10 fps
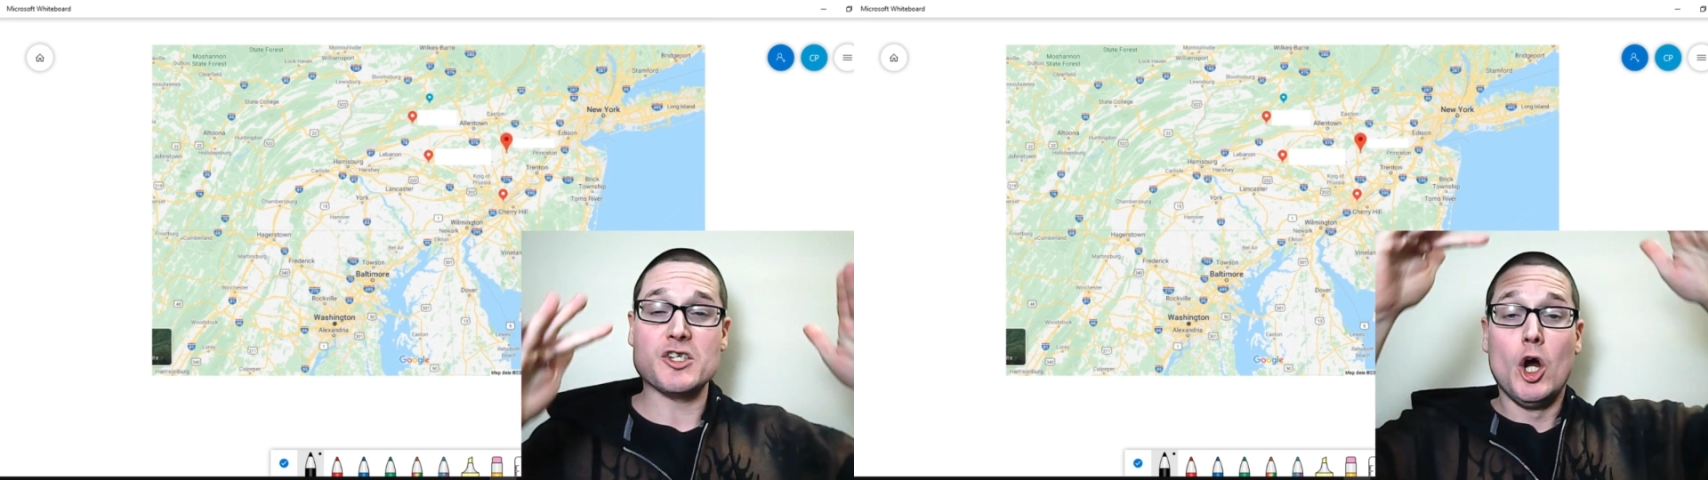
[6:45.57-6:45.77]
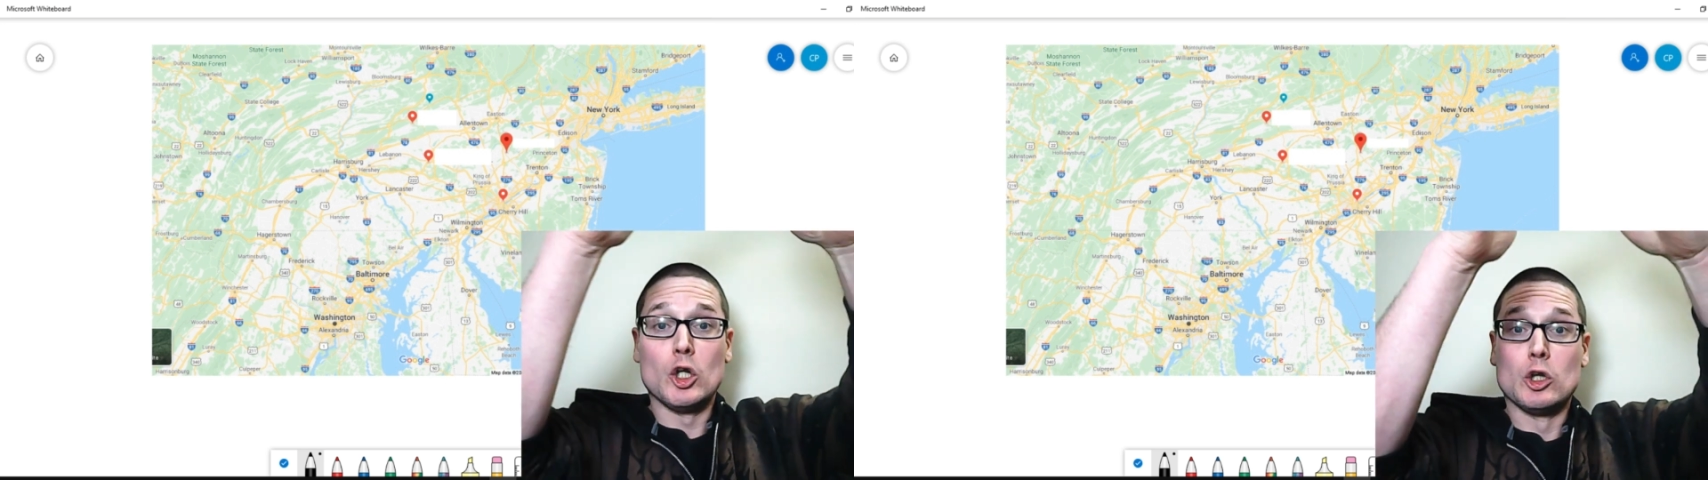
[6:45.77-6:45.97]

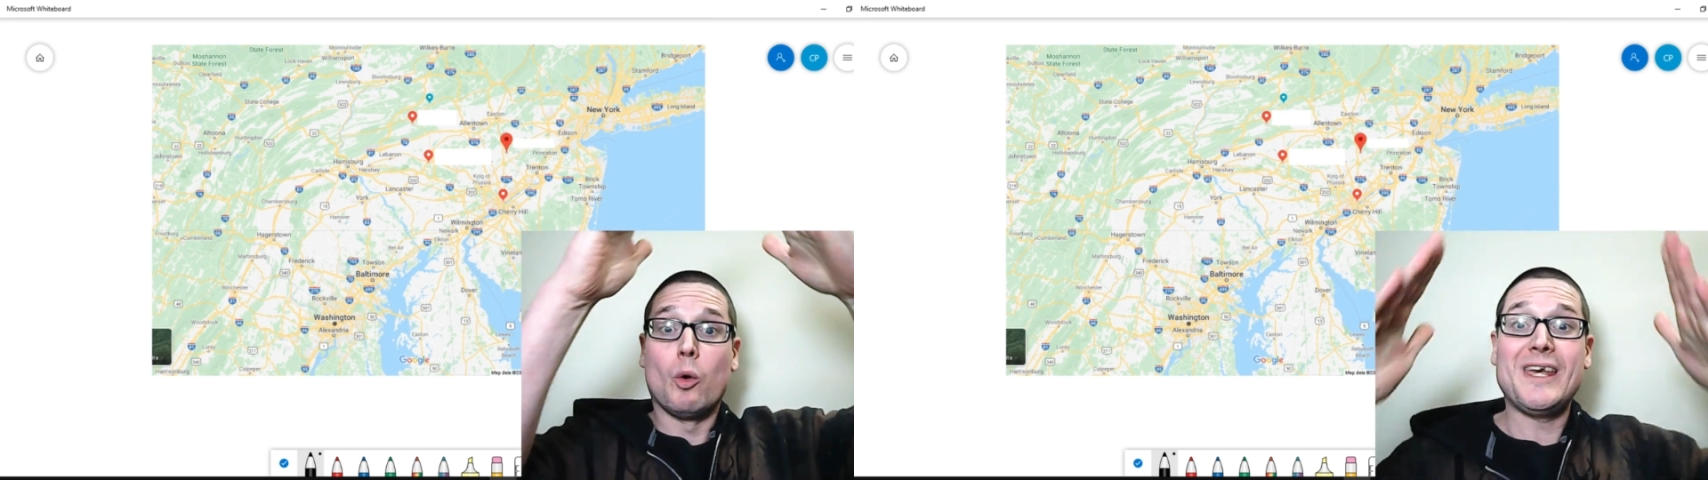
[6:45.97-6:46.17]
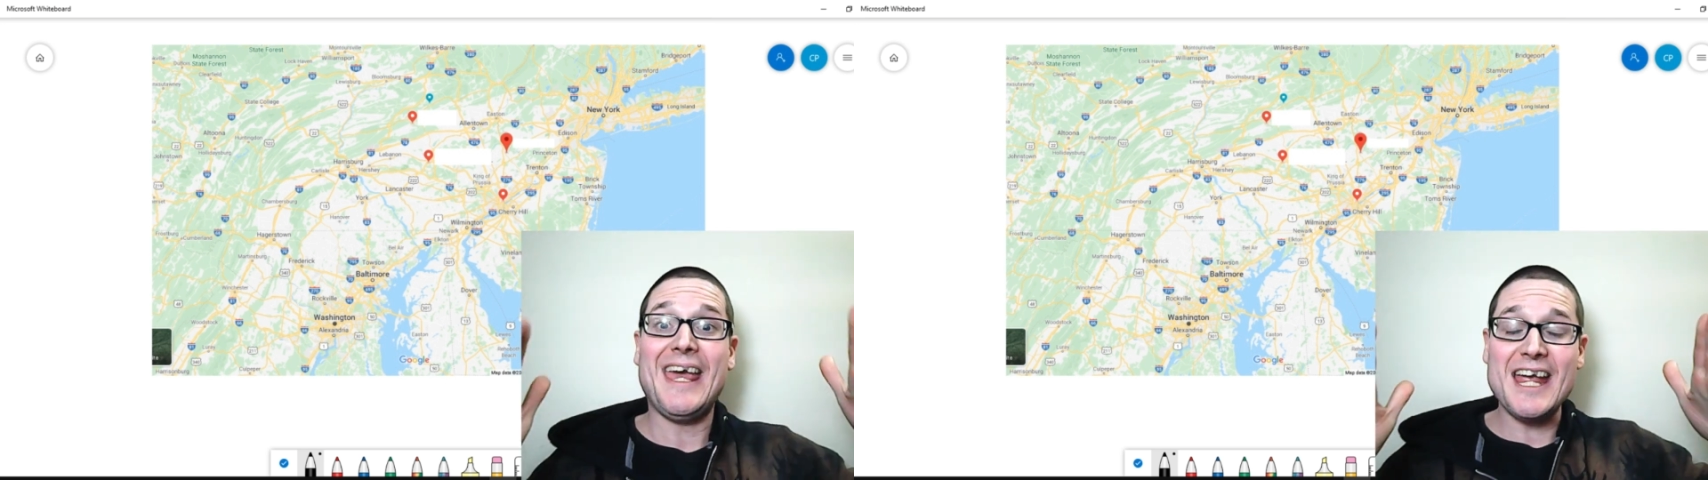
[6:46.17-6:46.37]

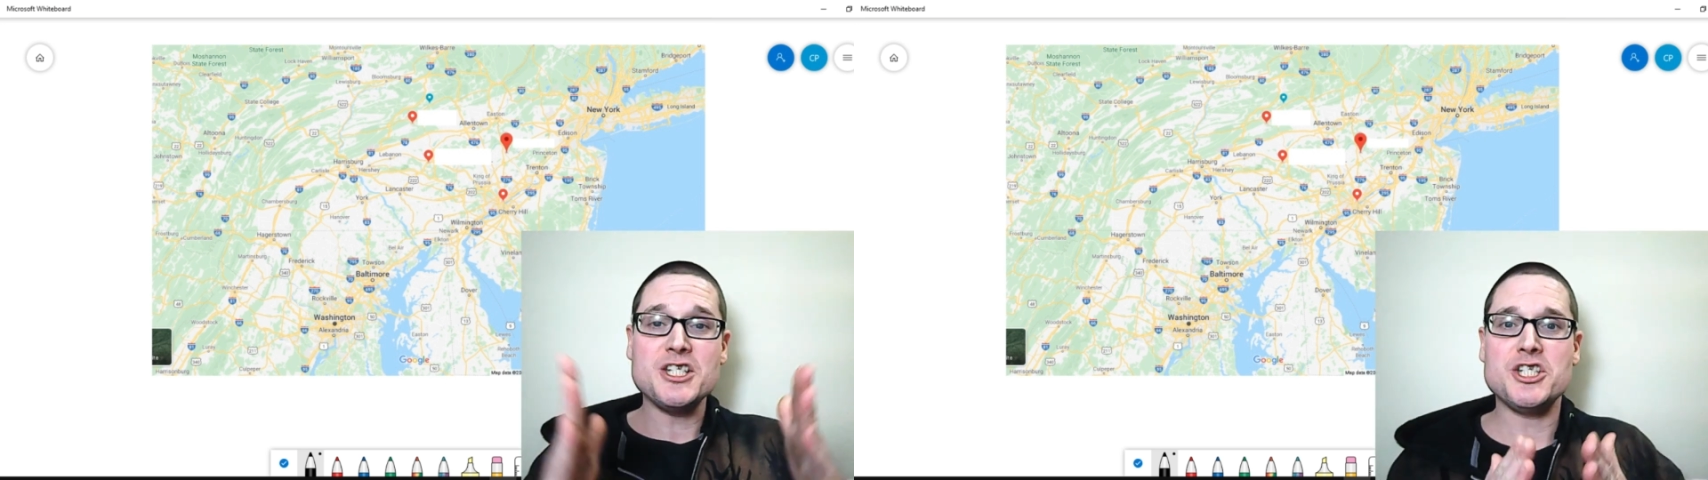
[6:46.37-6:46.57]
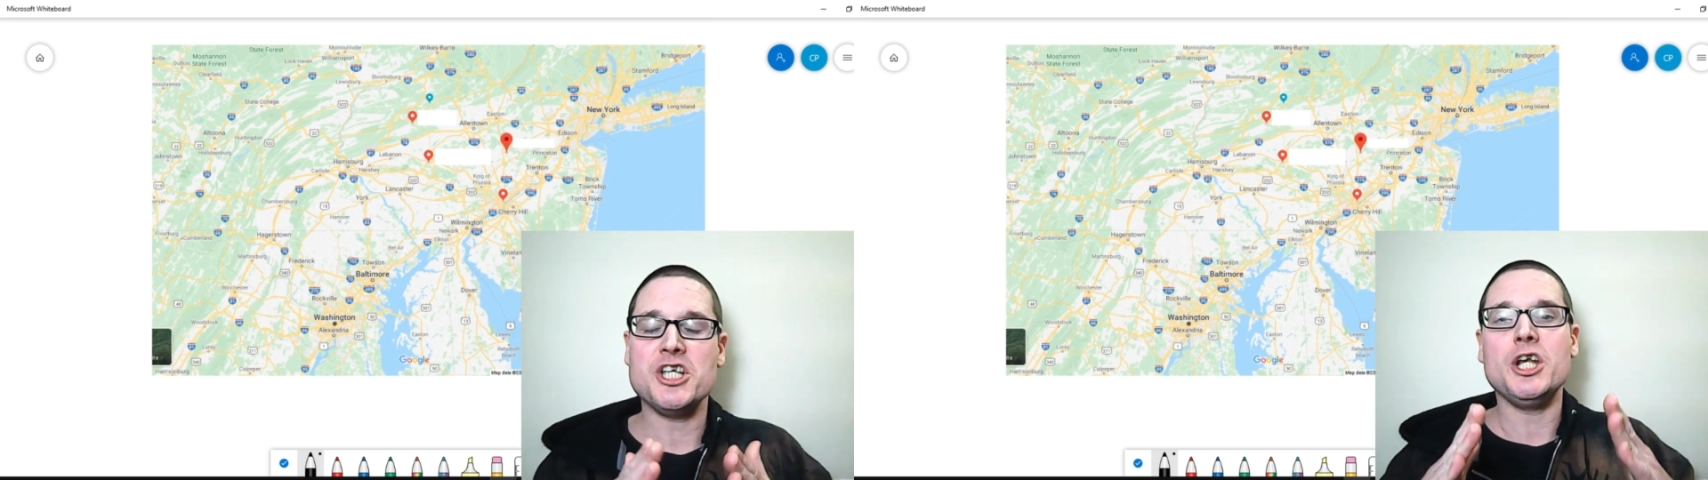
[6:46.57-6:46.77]

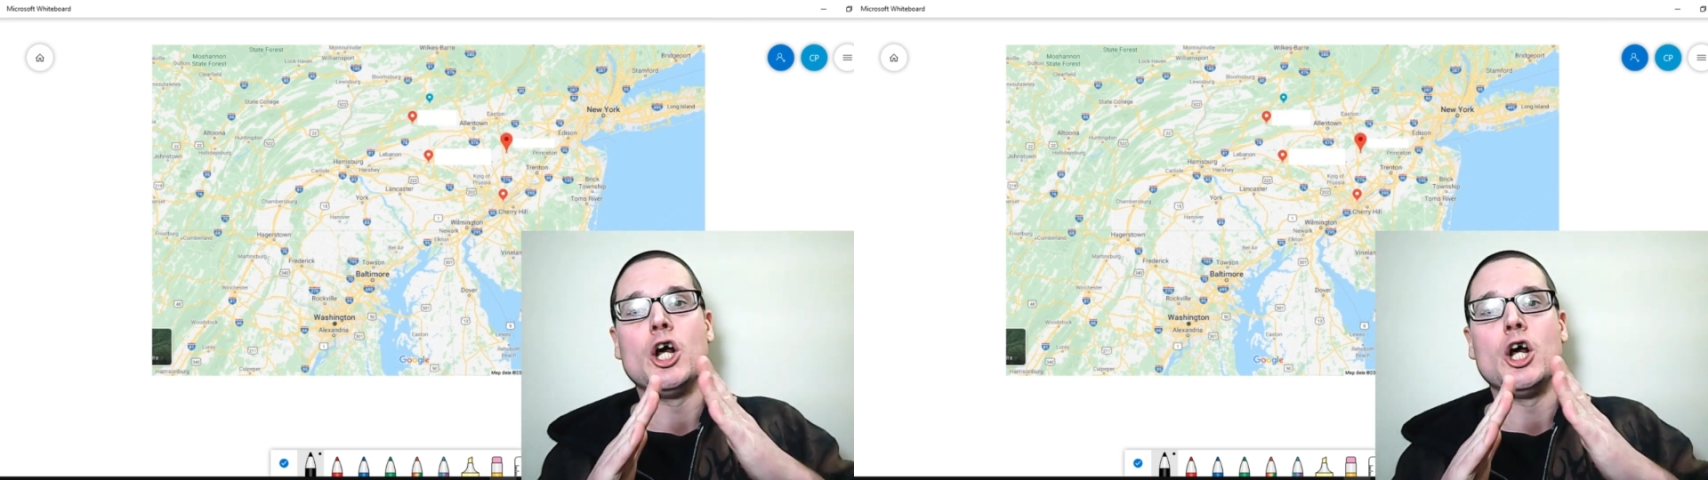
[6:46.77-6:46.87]
location